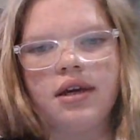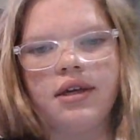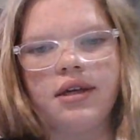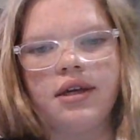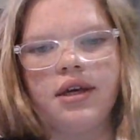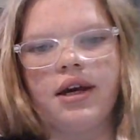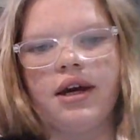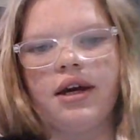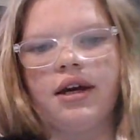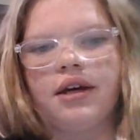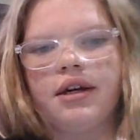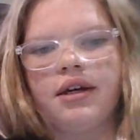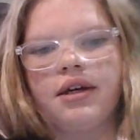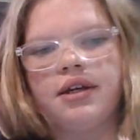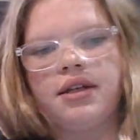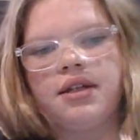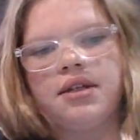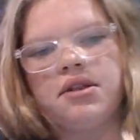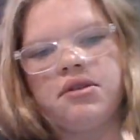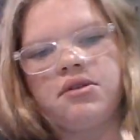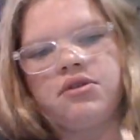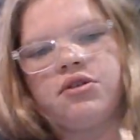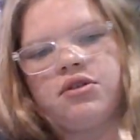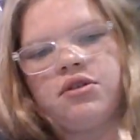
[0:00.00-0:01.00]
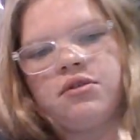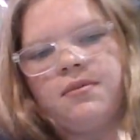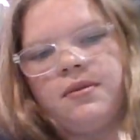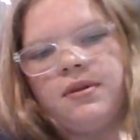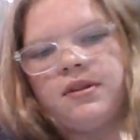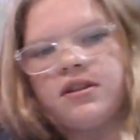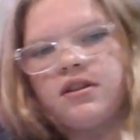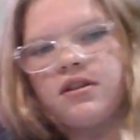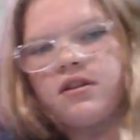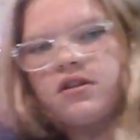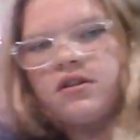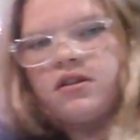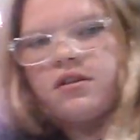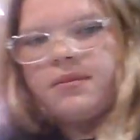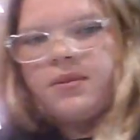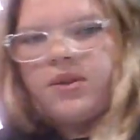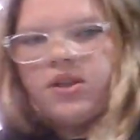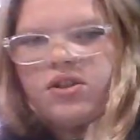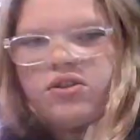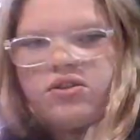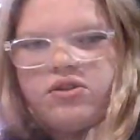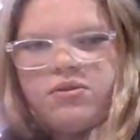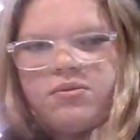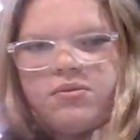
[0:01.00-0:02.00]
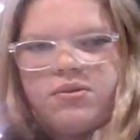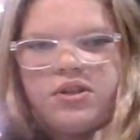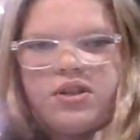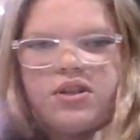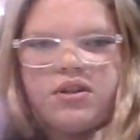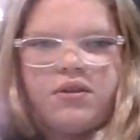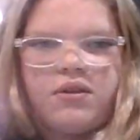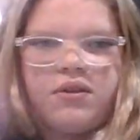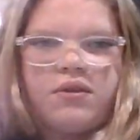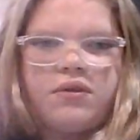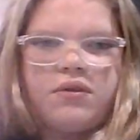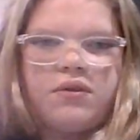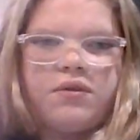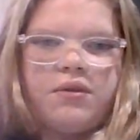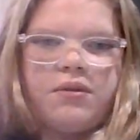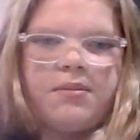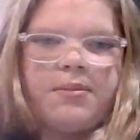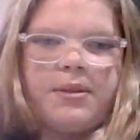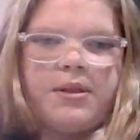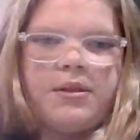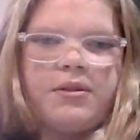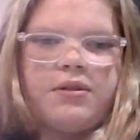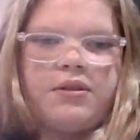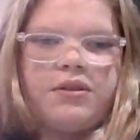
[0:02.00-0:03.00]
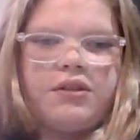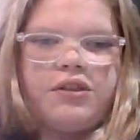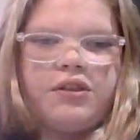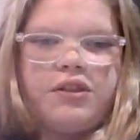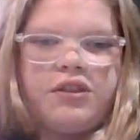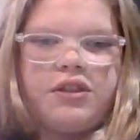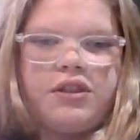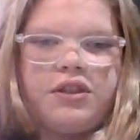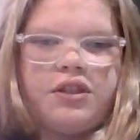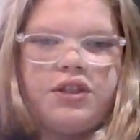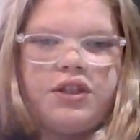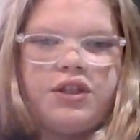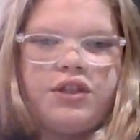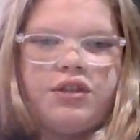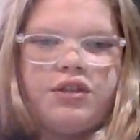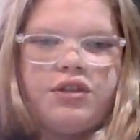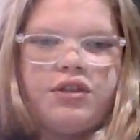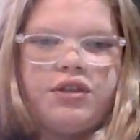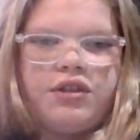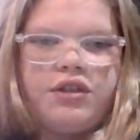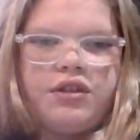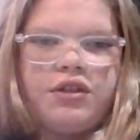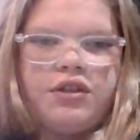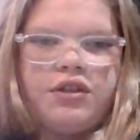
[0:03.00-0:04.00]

yeah, you should be clicking to my YouTube channel, WPHQ.